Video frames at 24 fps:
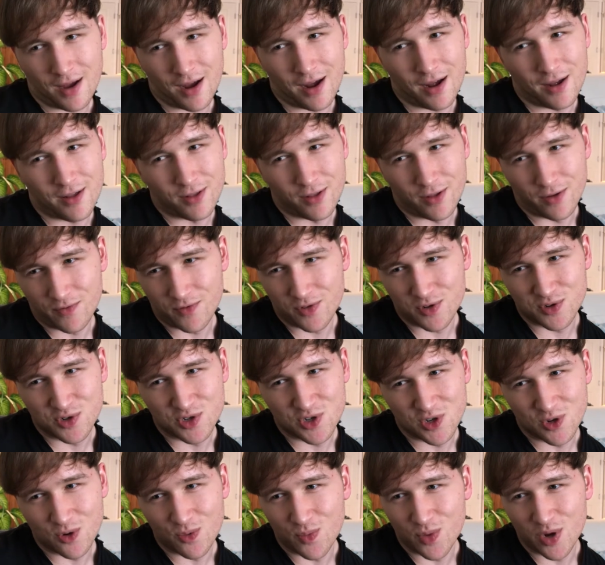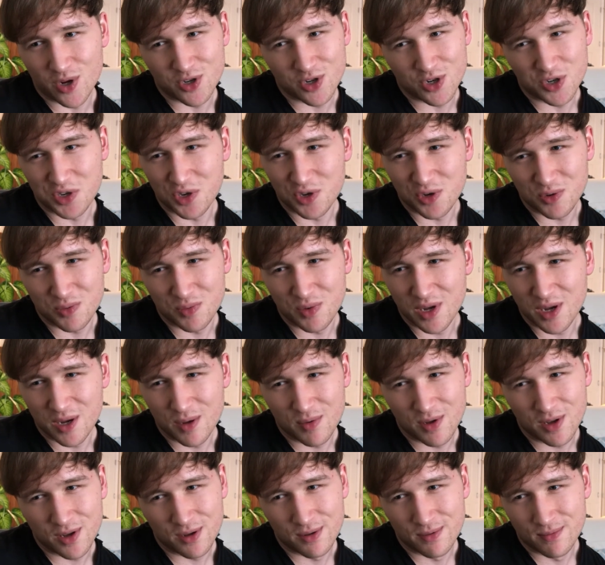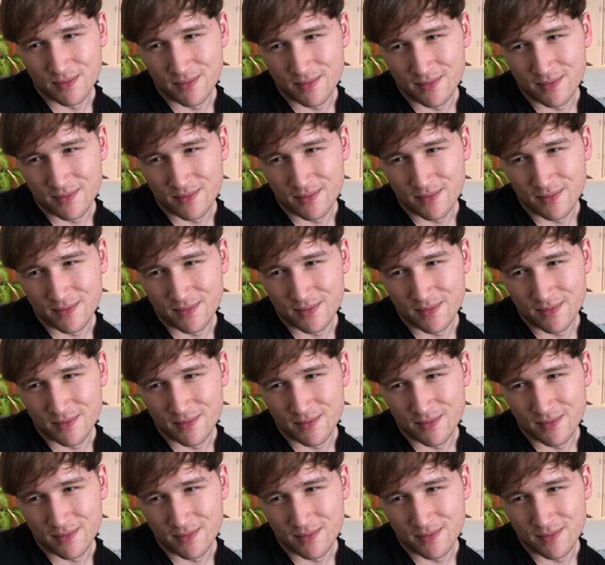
I love you so much too, baby.